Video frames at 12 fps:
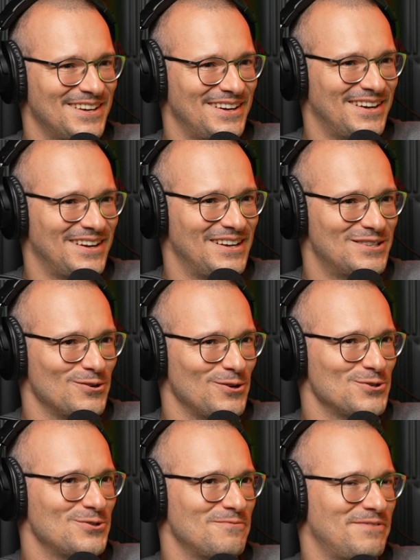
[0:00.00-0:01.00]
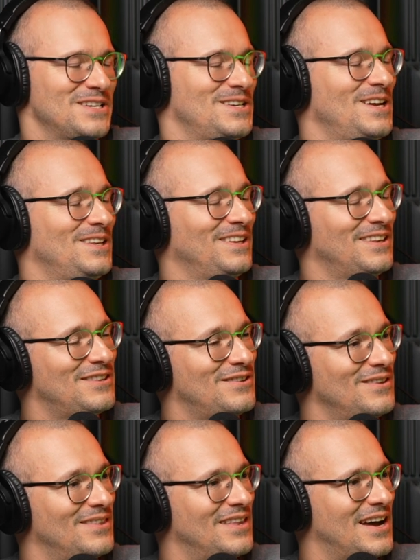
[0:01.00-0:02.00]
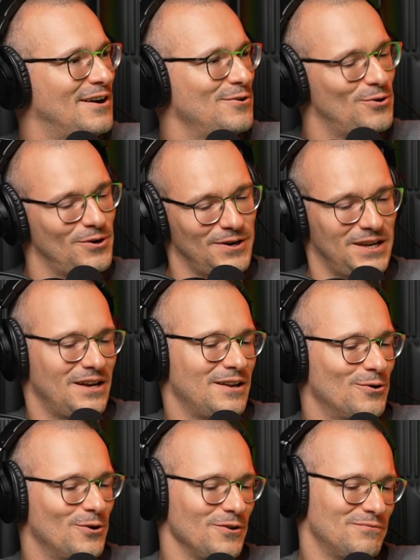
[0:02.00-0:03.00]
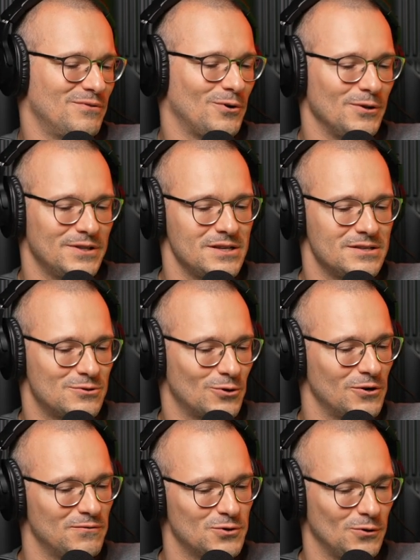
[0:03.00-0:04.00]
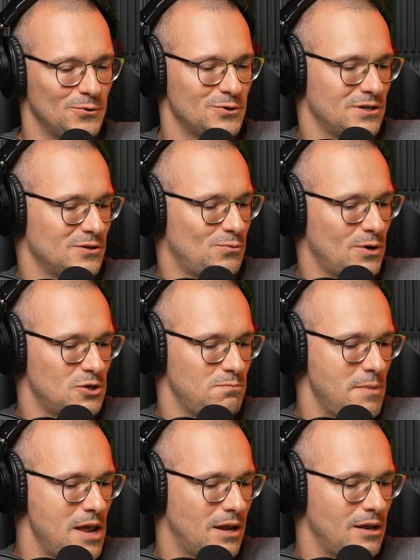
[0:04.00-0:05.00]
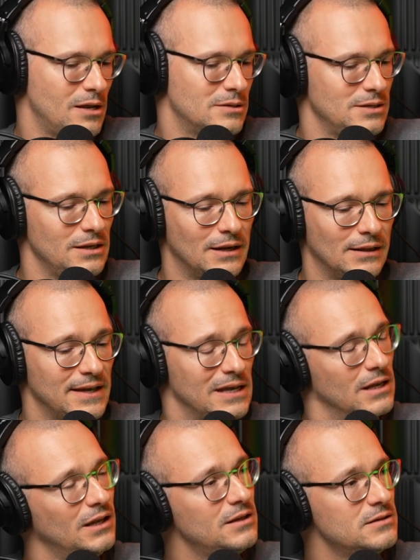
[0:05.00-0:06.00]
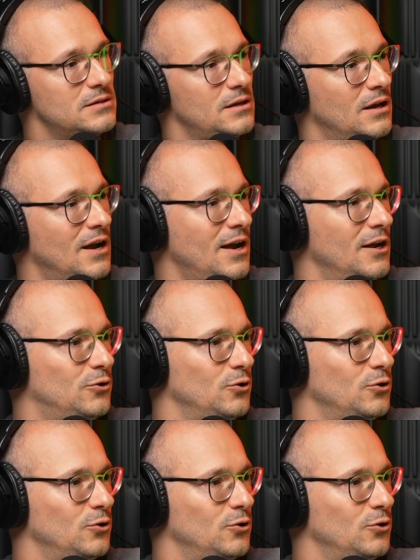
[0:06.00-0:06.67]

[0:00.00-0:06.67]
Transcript: uh, it's also fascinating that now you're getting all of all these sort of solutions which make exceedingly easy mm-hmm.